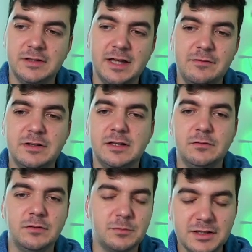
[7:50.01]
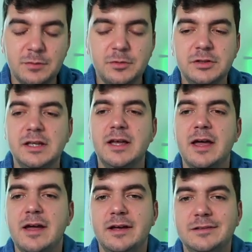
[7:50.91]
with everything, with metabonding,
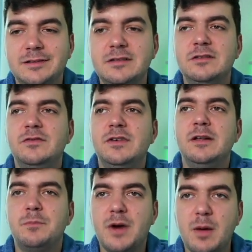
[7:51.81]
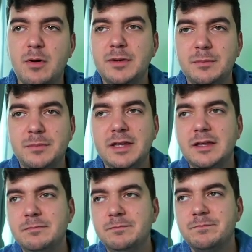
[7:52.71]
this will probably
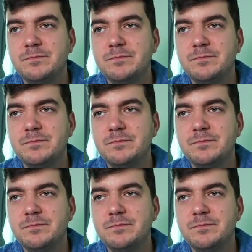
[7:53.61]
be